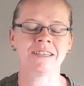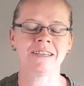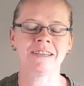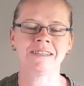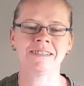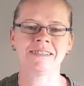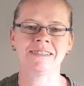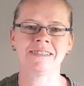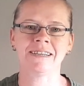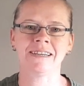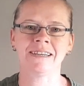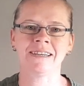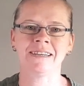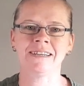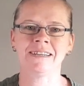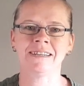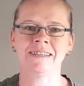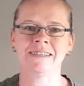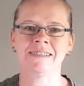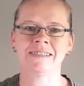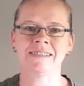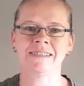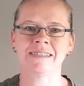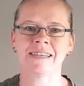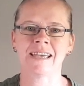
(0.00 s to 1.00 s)
This
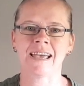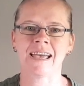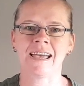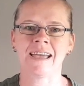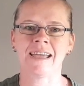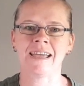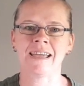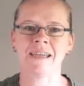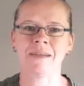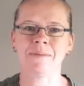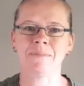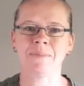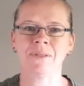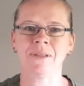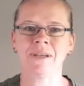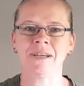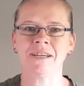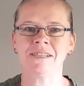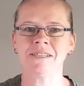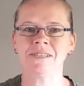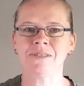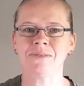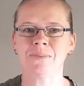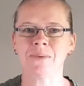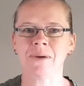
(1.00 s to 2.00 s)
is a
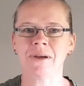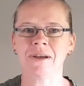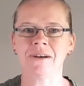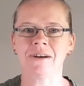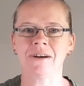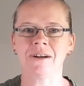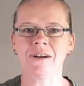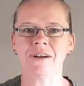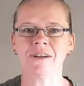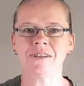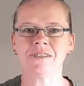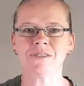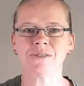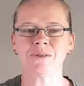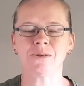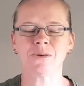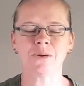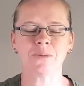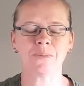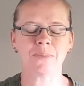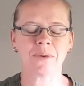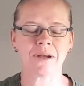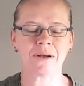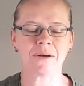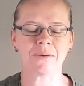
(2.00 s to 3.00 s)
place where I talk
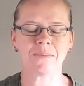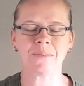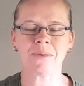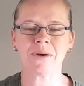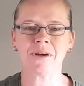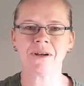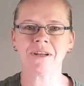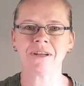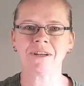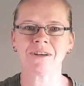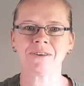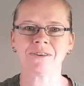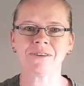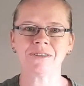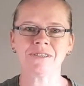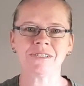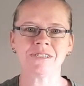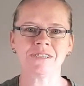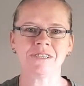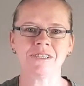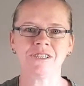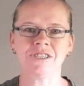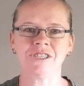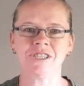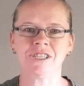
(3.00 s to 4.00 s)
about my cross
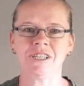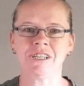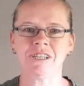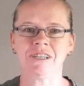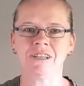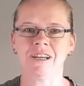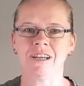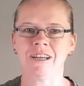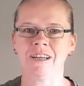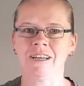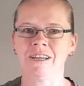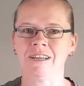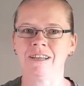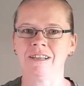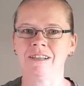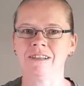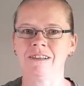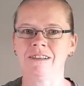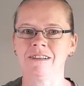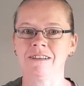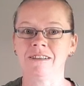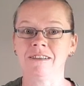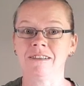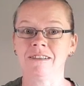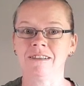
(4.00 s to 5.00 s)
stitching
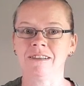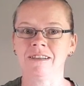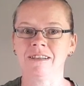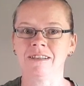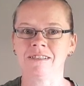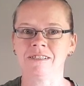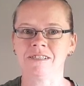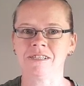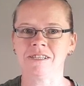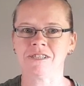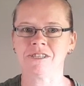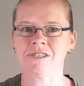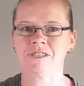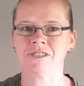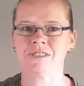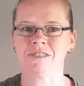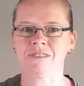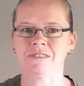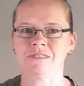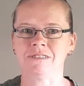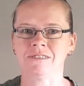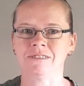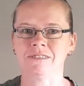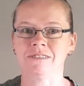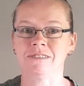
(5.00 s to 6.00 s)
and the
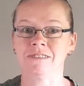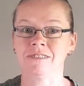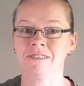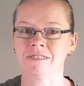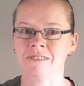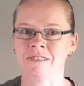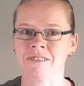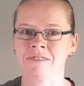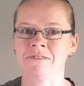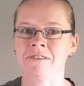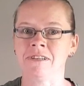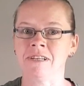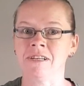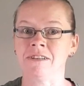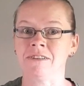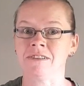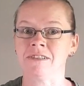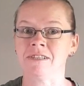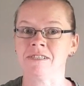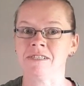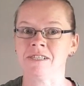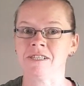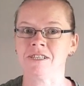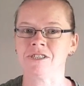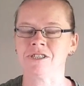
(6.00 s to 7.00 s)
addiction, the severe
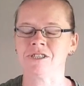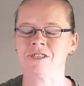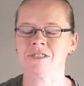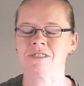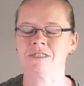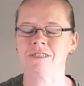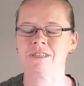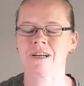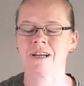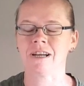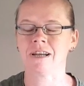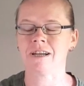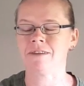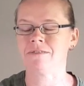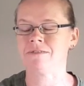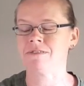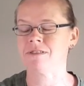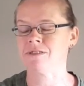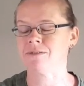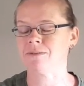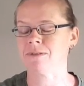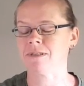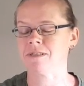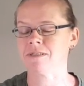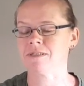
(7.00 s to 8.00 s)
addiction that I have
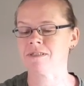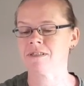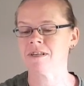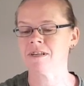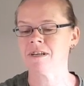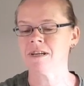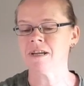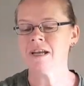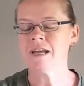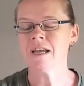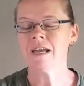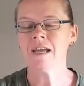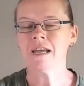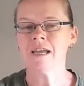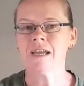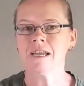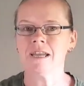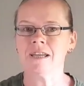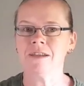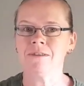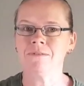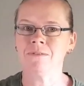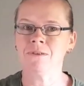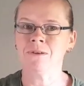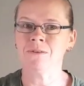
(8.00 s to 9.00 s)
to it.
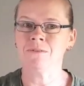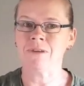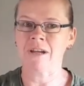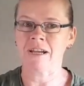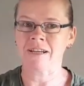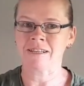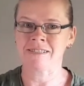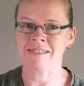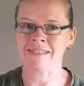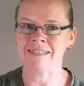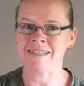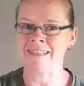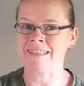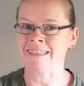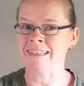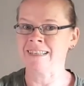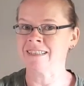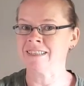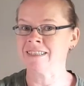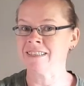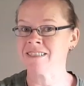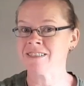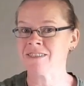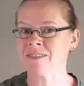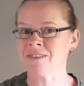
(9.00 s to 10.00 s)
If you've accidentally
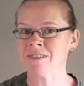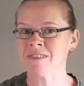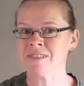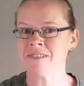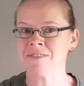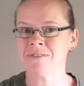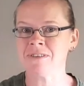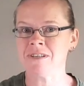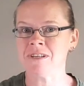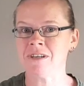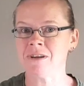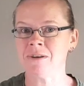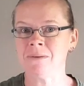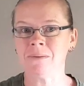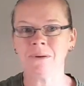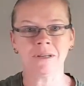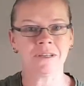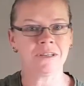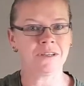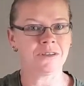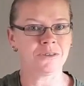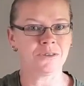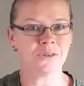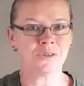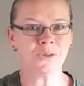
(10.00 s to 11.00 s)
clicked on this video
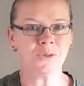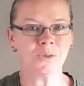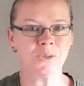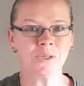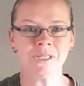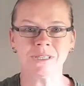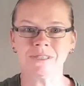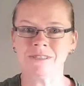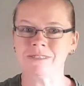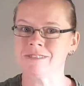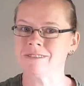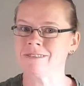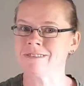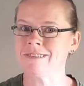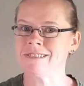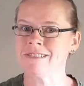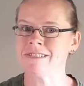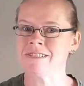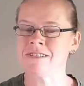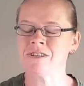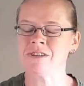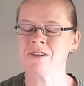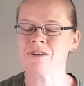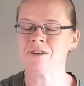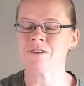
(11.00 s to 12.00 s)
and you're not
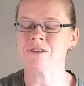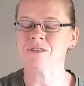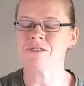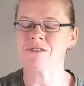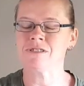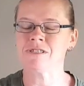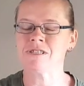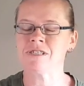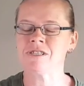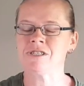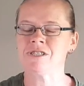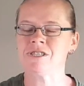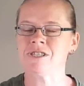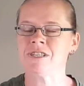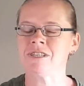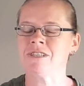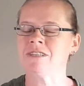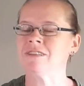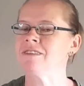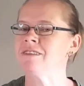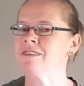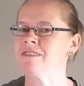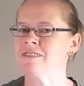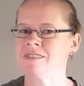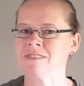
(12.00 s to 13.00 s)
interested in cross stitching,
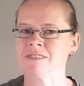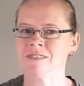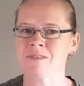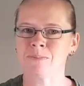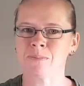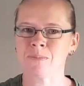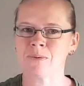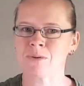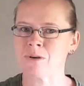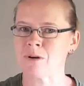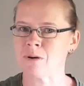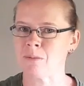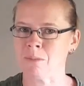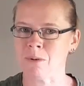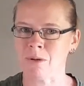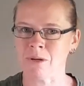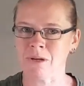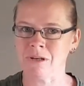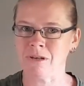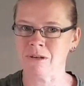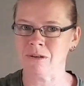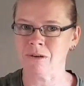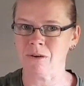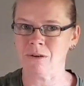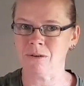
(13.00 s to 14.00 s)
this is
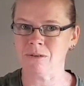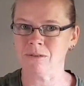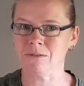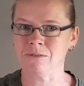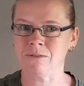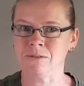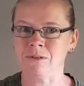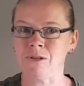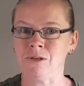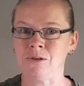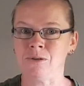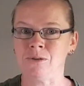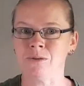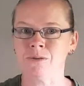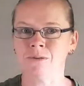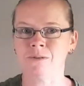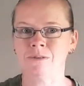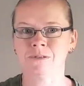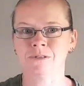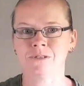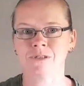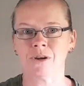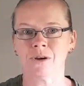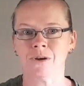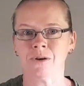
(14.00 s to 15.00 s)
probably not for you,
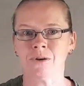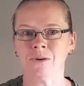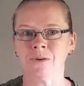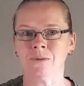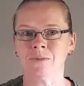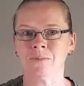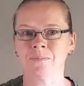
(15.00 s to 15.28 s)
so